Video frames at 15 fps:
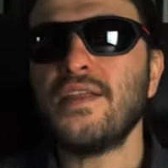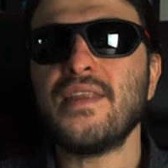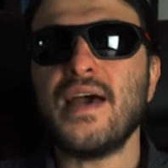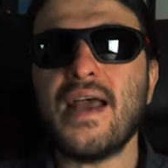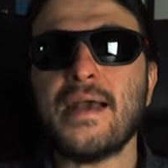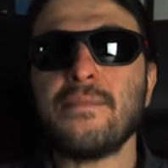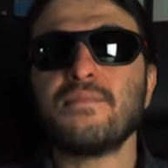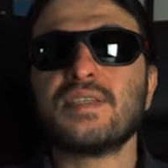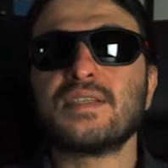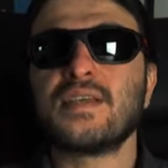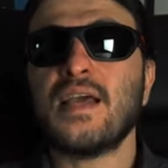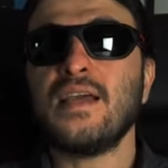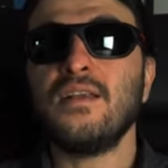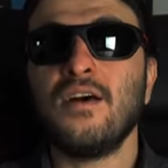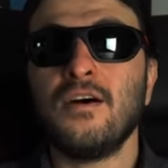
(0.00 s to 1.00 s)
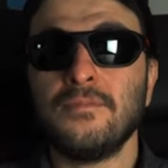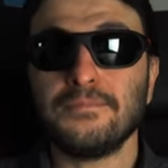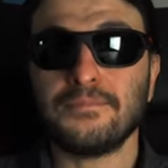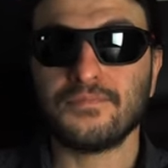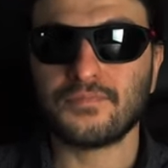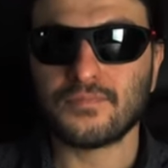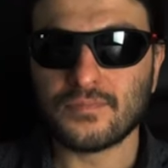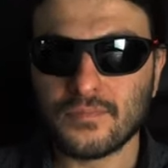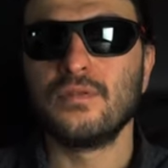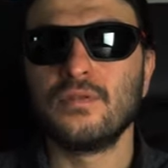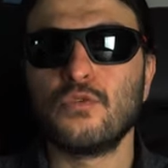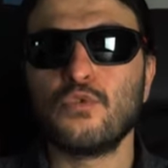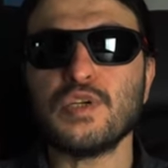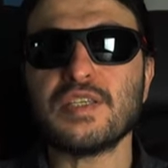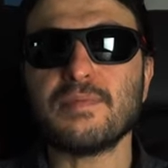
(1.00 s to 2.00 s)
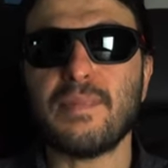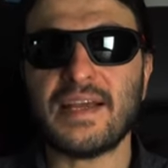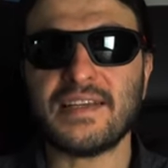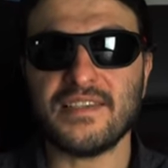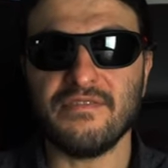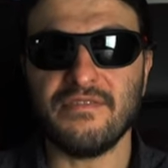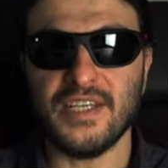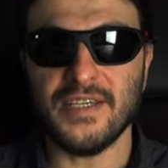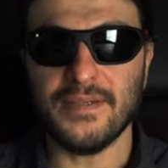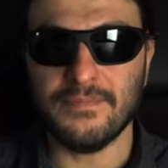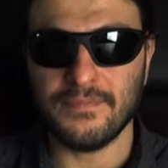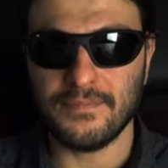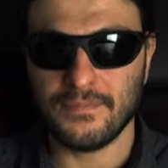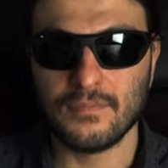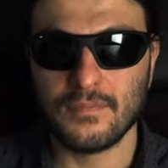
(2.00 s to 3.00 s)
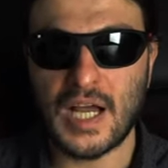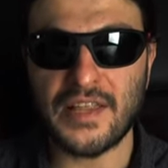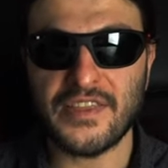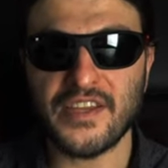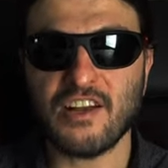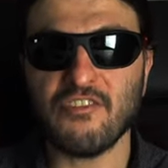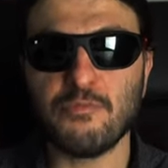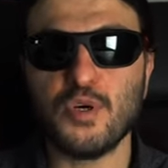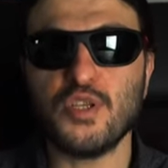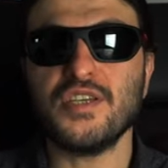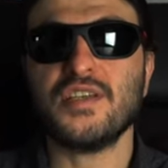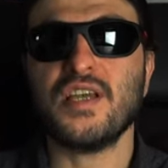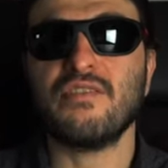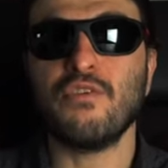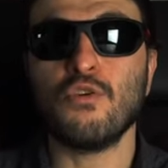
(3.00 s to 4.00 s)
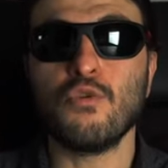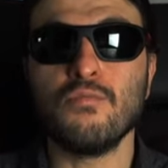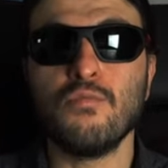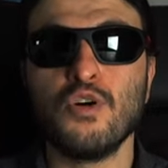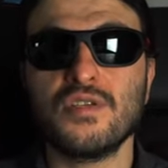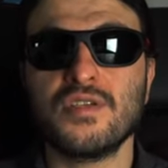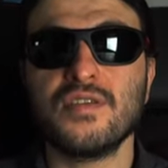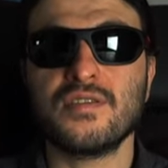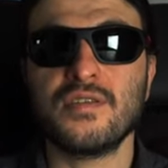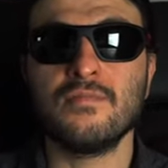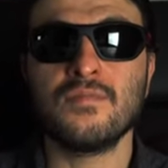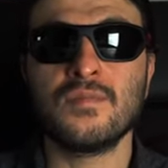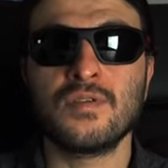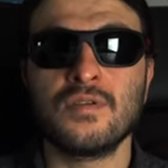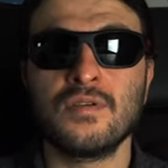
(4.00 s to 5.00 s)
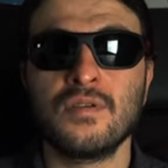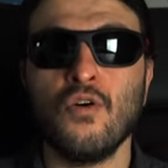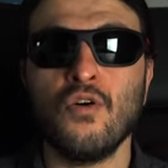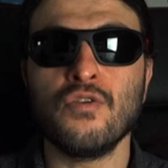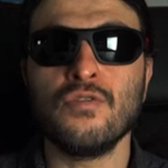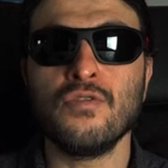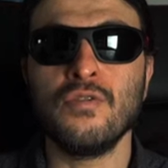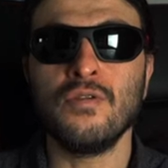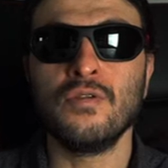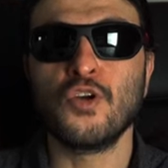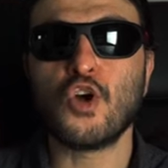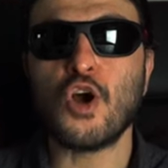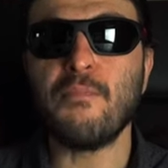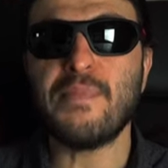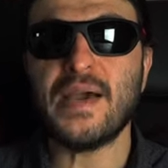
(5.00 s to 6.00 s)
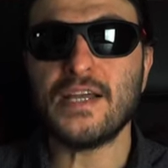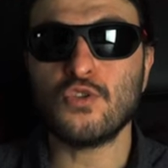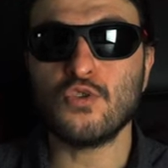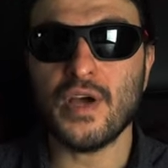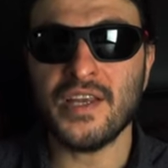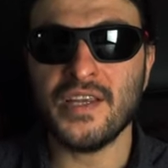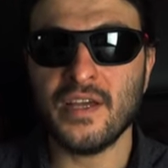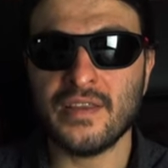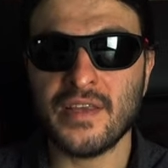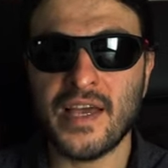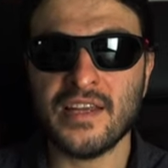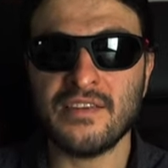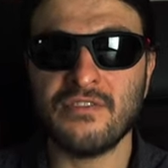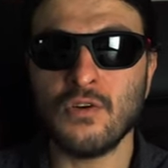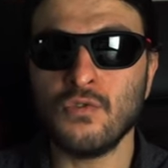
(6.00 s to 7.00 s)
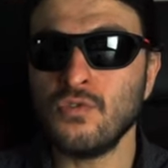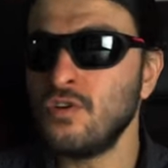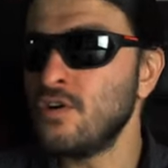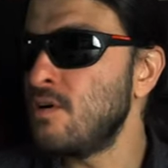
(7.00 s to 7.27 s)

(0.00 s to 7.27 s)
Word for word: and the M Scaler, respectively. I think I've put this headphone on more systems compared to any other headphone,